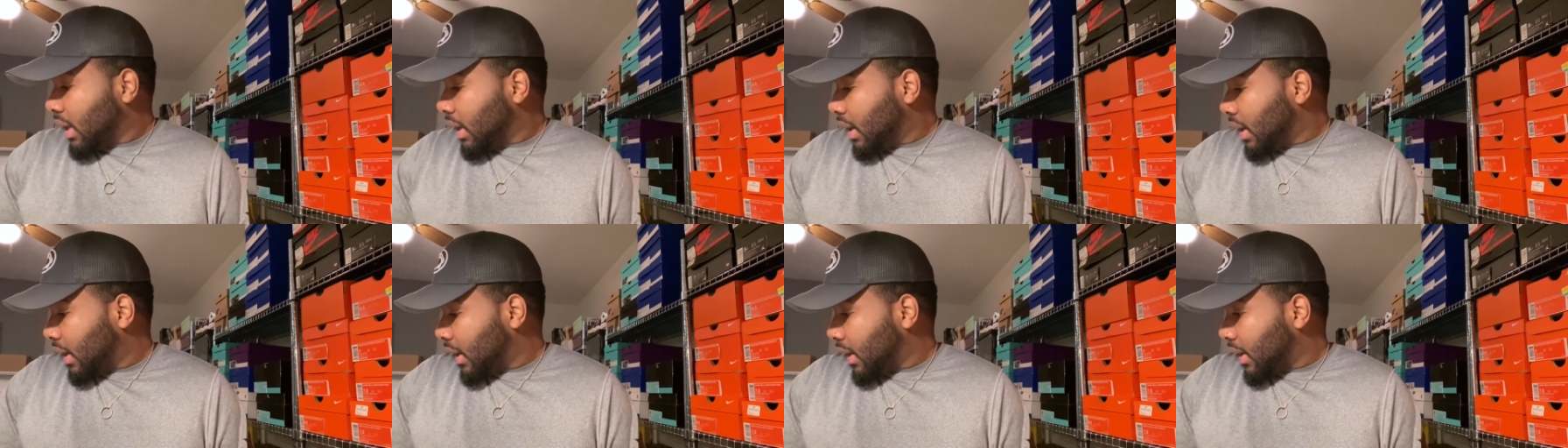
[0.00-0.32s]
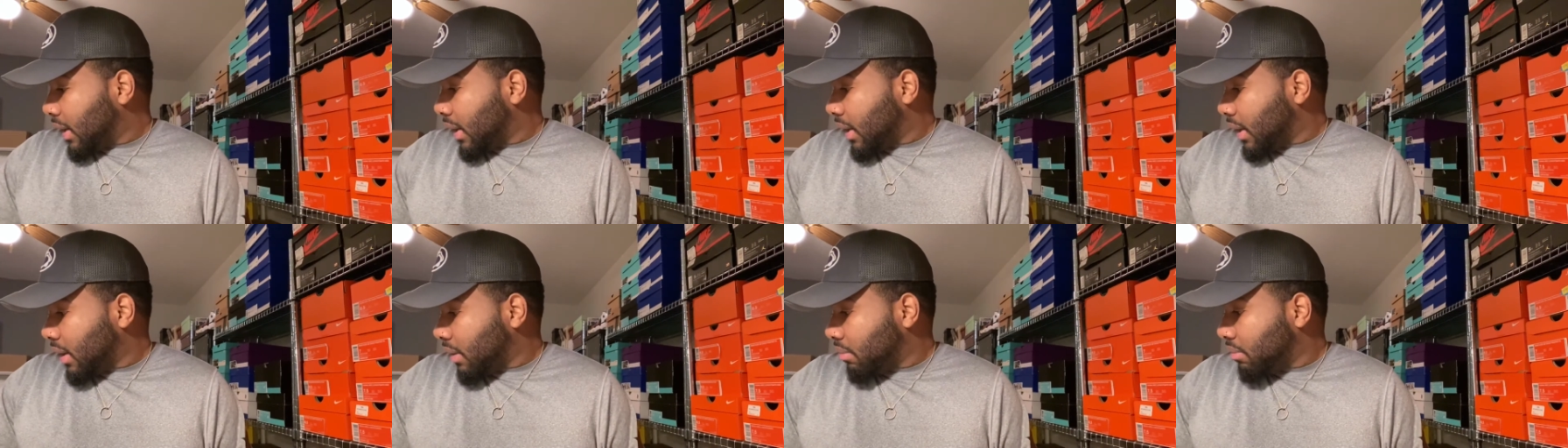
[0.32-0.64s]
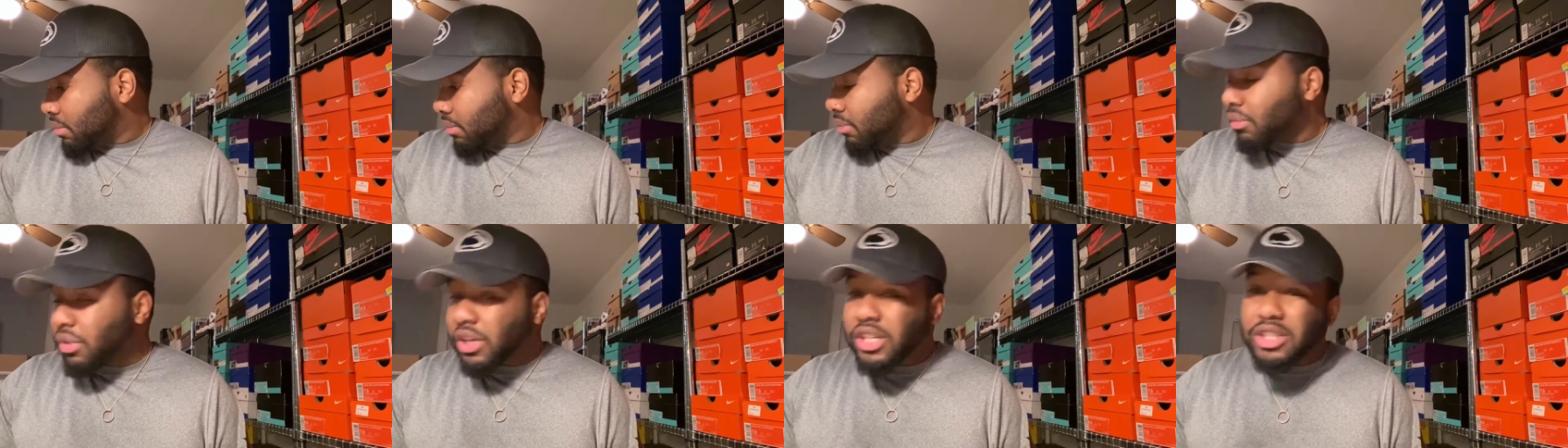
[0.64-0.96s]

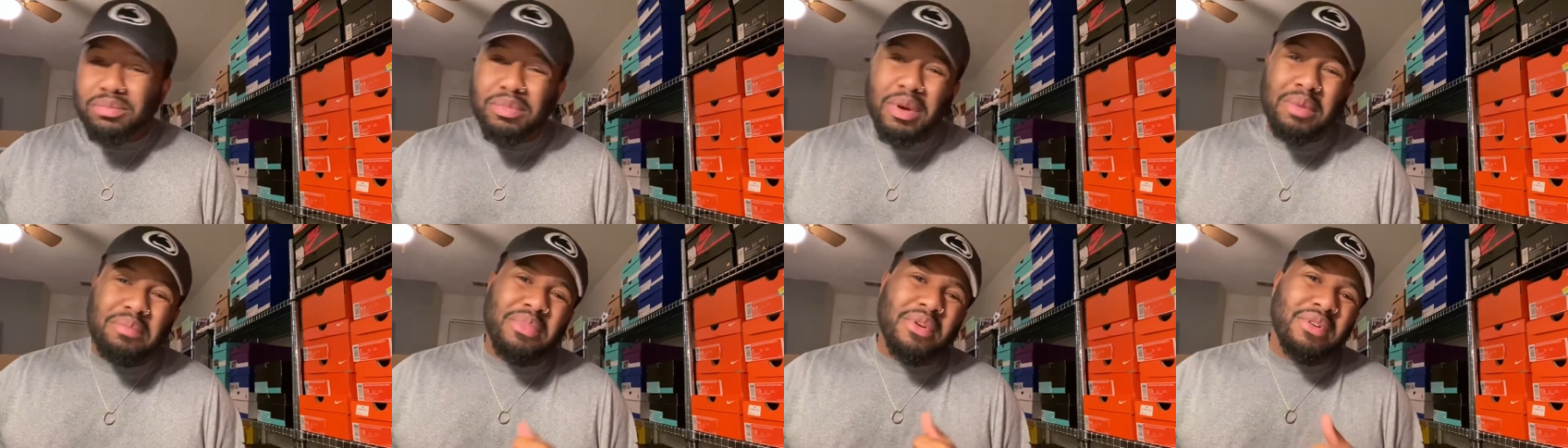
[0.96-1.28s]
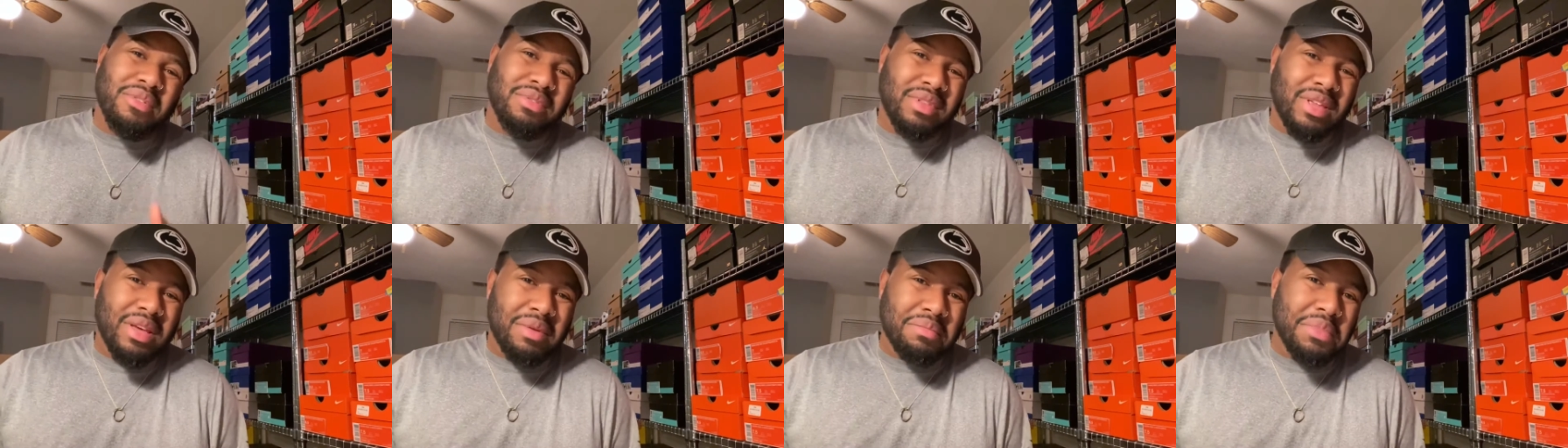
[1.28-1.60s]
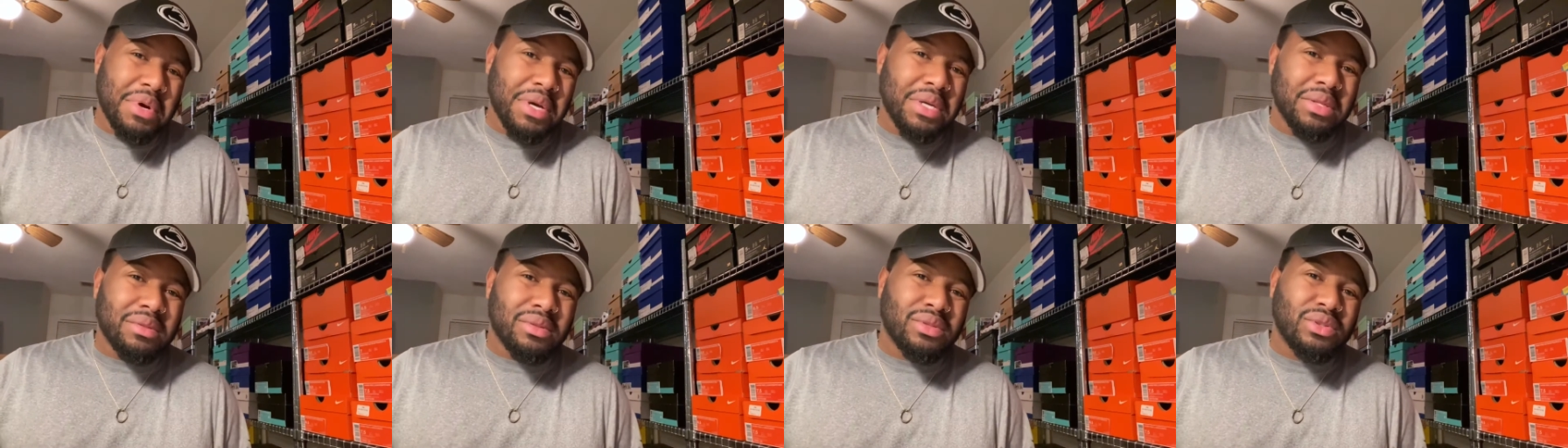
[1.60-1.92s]
um, but it's my birthday
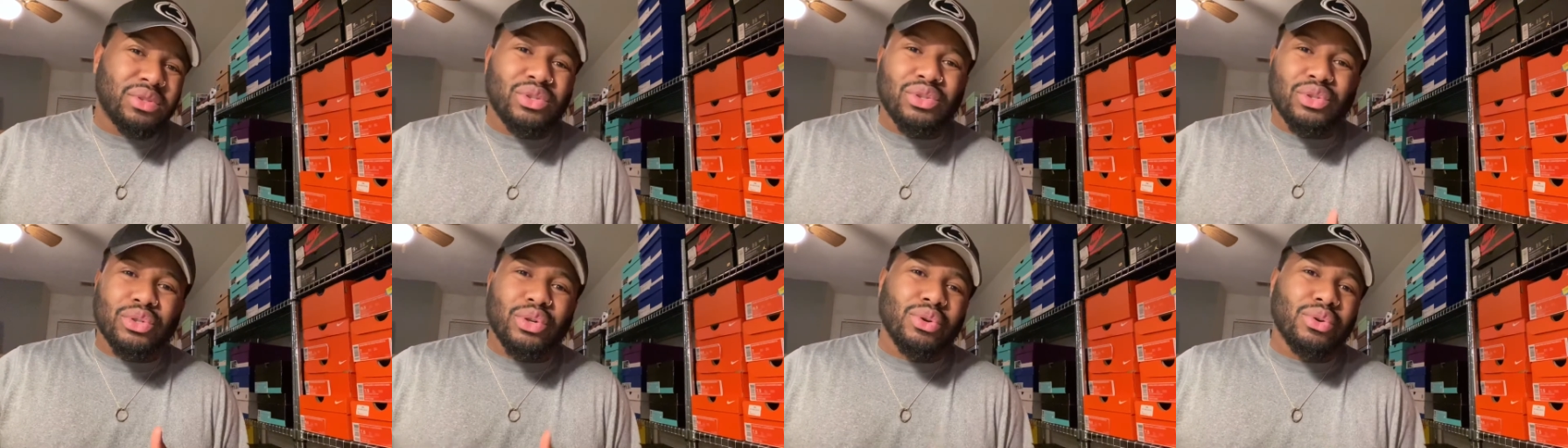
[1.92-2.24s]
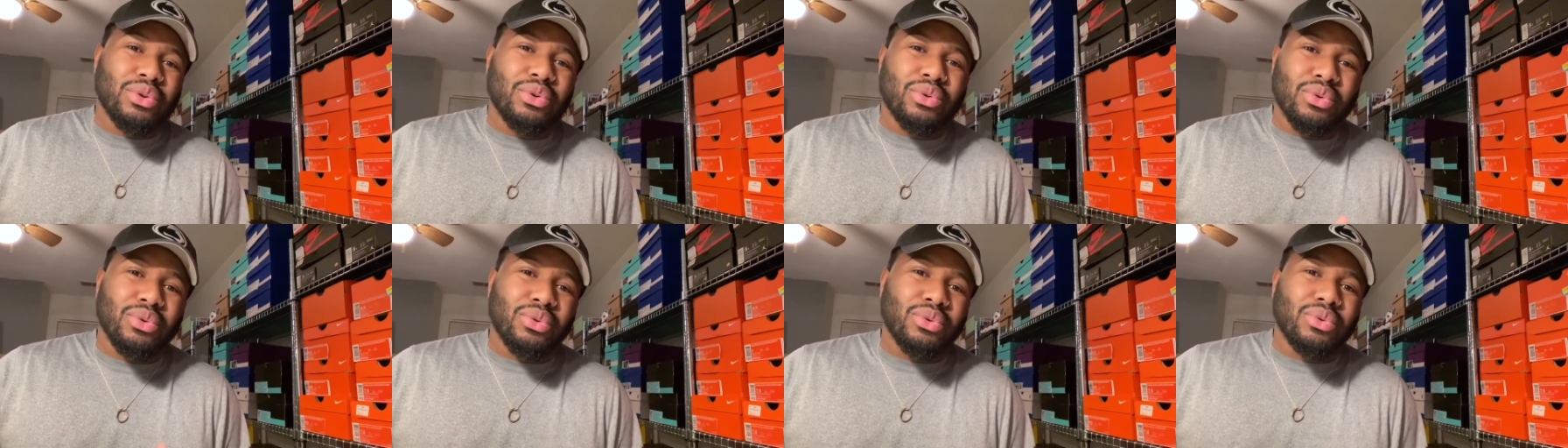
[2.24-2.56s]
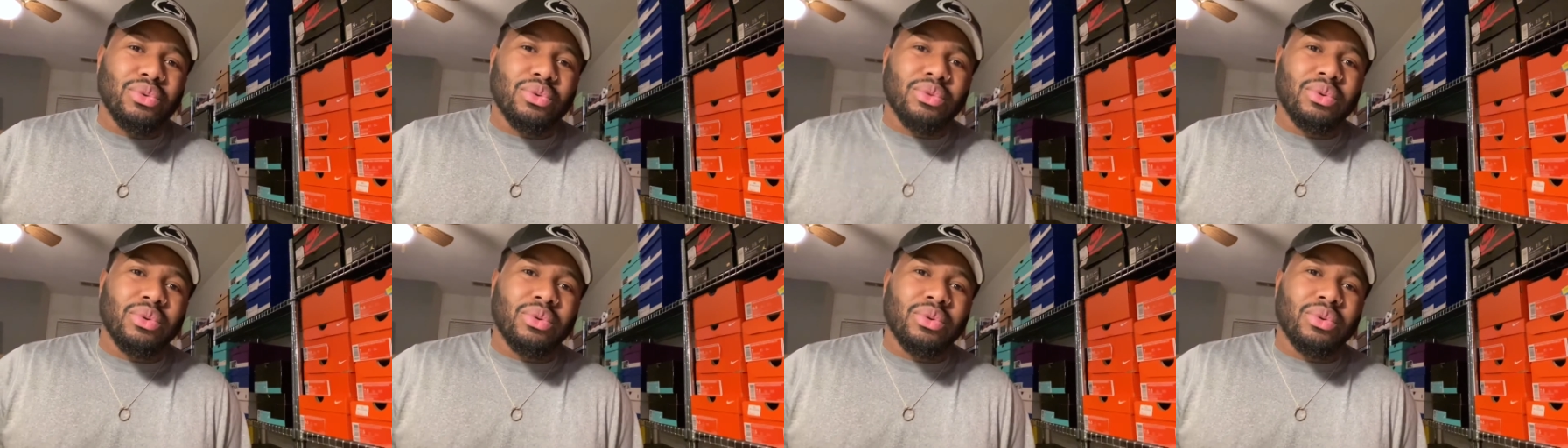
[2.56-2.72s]
month, so